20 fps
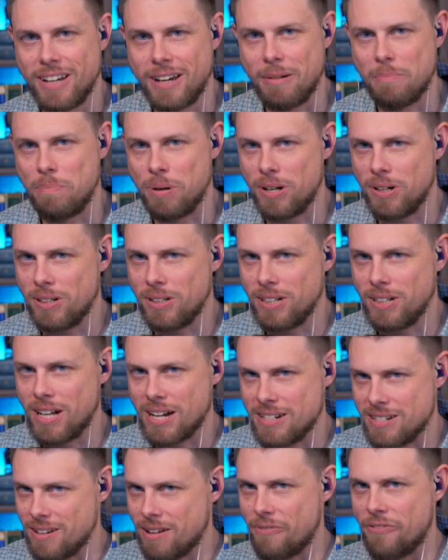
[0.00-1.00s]
Sure. And
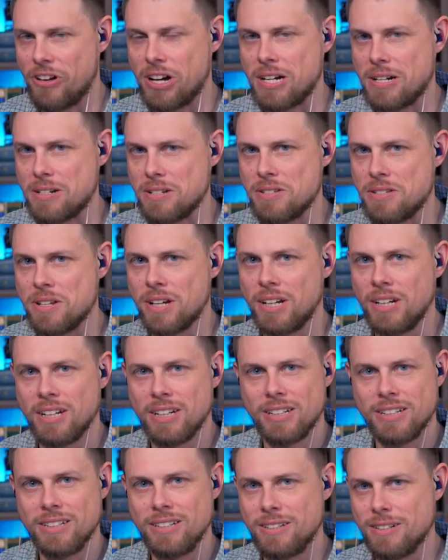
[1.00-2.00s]
Paul identifies,
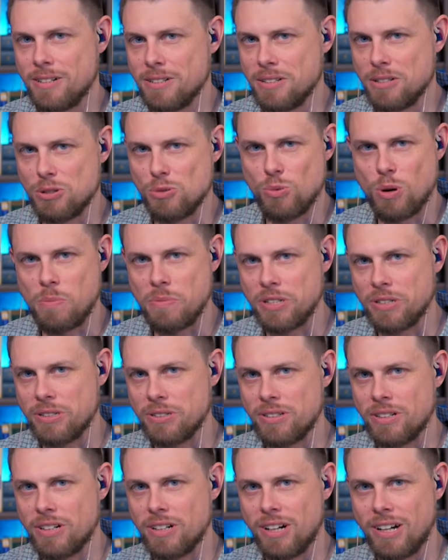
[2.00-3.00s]
you know, this
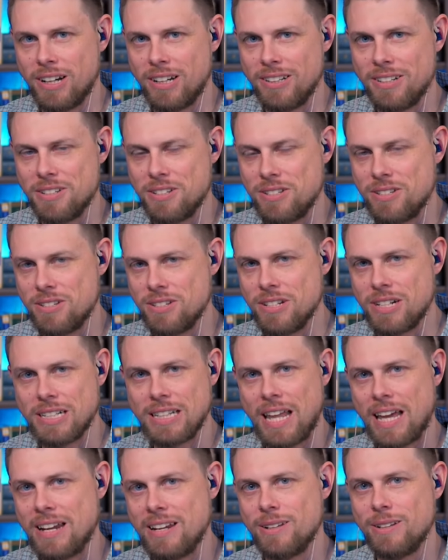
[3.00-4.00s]
woman, this
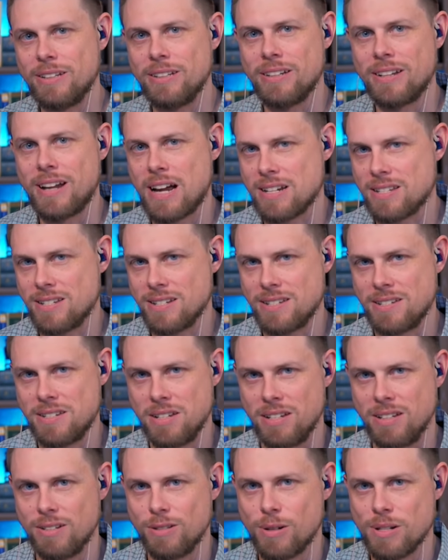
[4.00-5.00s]
young lady in Acts
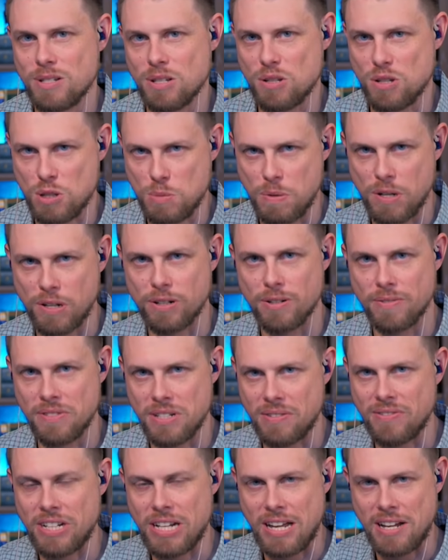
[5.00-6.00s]
16 who has a spirit
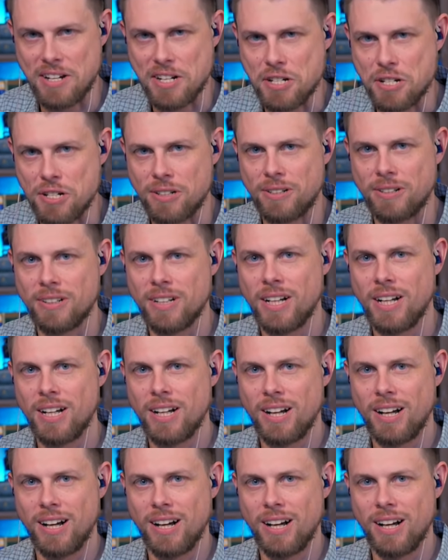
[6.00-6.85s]
of divination.